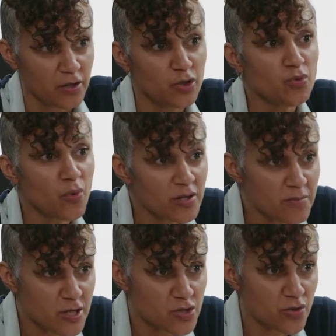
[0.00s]
You want to
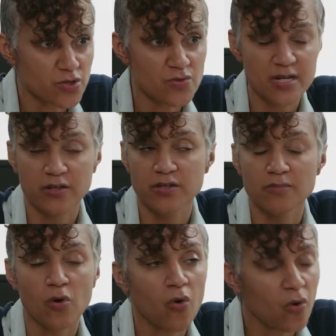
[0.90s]
make sure you tell
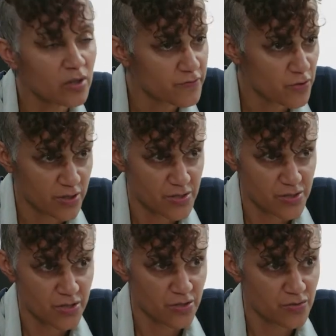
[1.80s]
them all of your
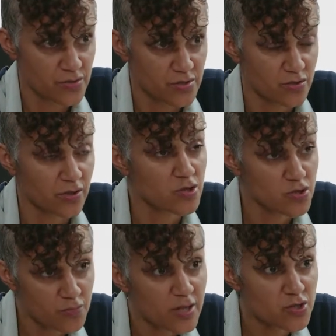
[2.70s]
concerns so
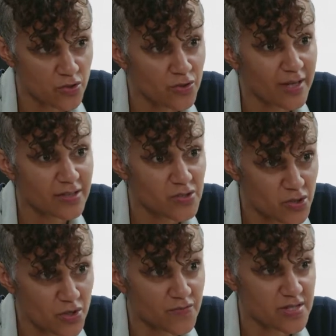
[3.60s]
that you make sure you get the
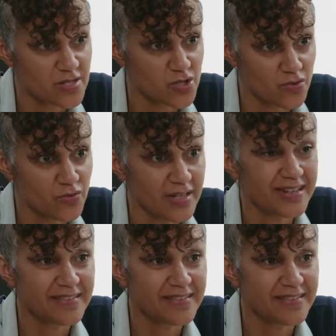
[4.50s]
services you need